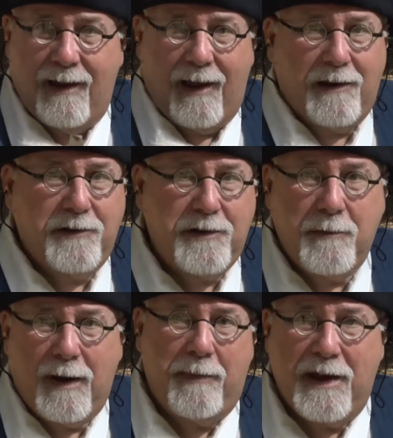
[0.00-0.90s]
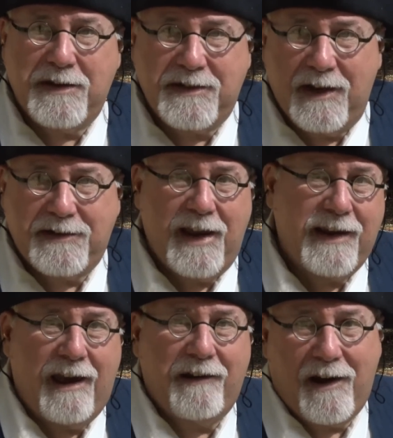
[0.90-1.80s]
and do my best to
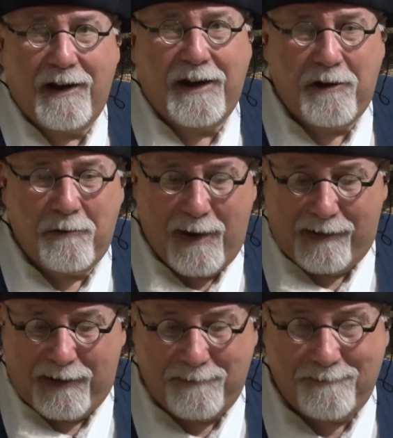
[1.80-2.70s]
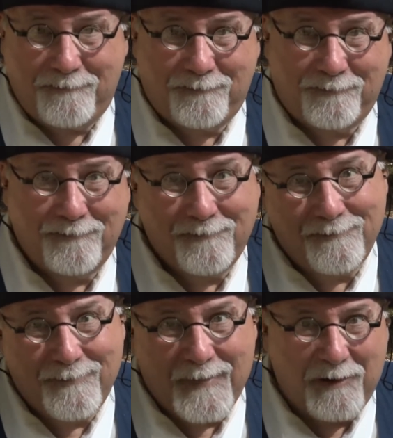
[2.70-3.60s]
take out a honeydew melon.
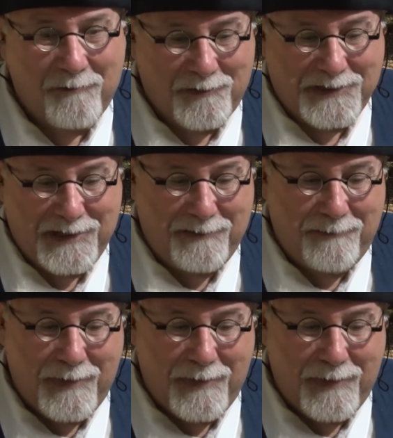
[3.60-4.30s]
We'll see.